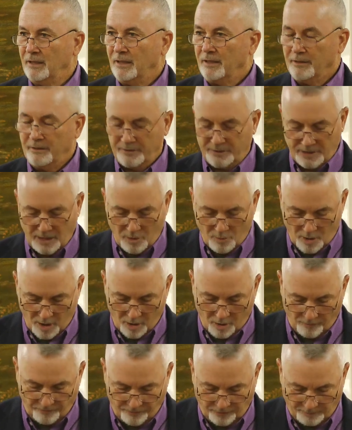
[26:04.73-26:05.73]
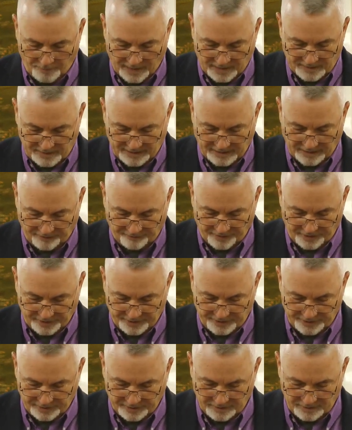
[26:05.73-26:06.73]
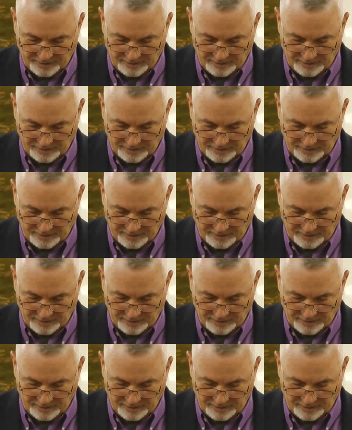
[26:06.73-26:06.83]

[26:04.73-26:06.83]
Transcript: There's no hope for my salvation.